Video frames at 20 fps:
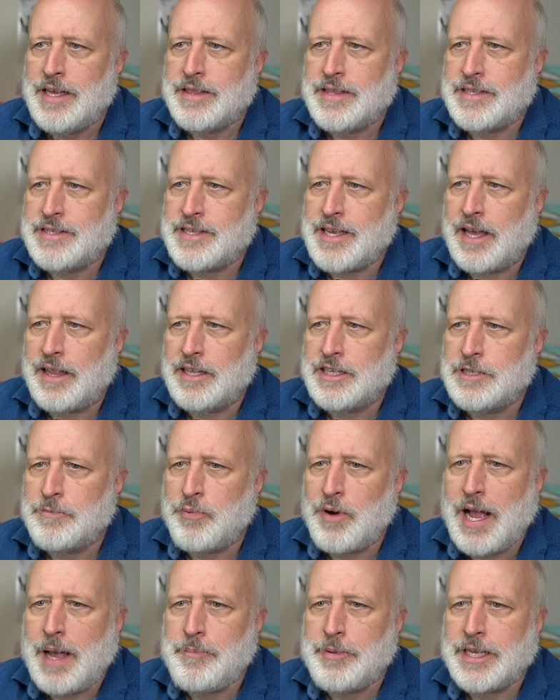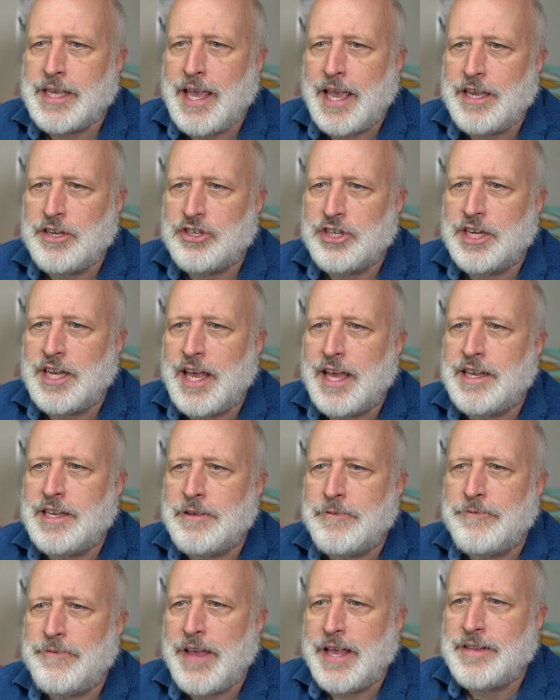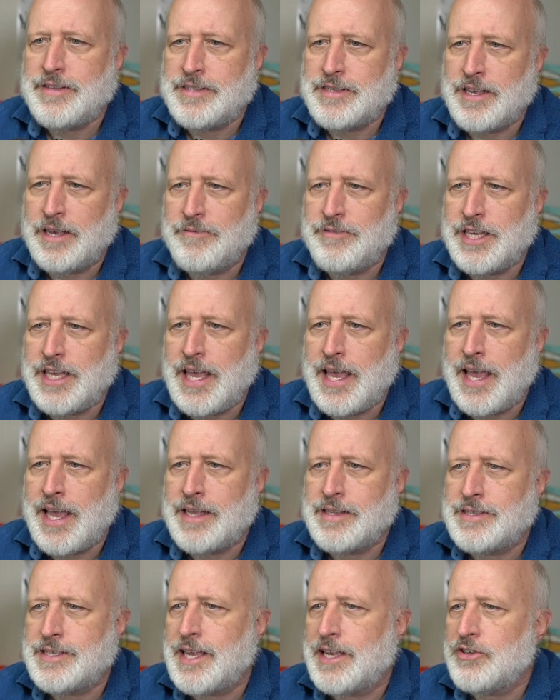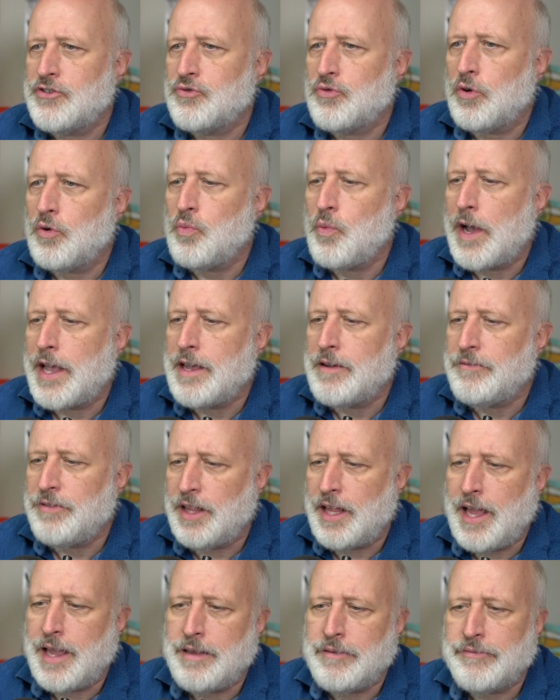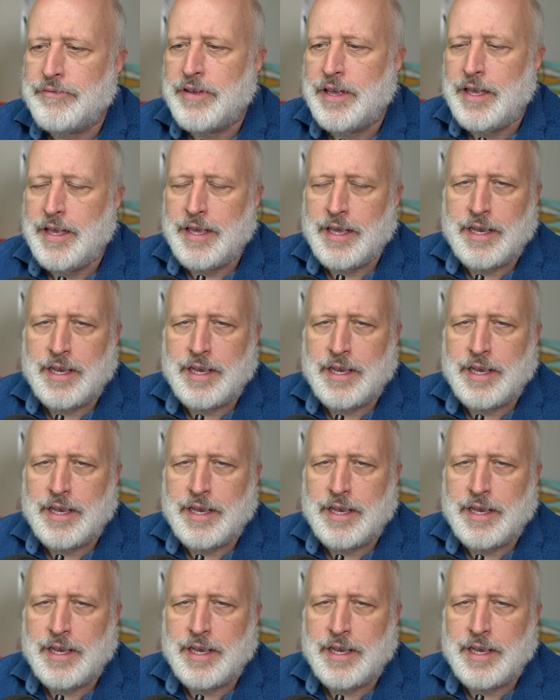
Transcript: the zealous propagation and defense of the ancestral way of life.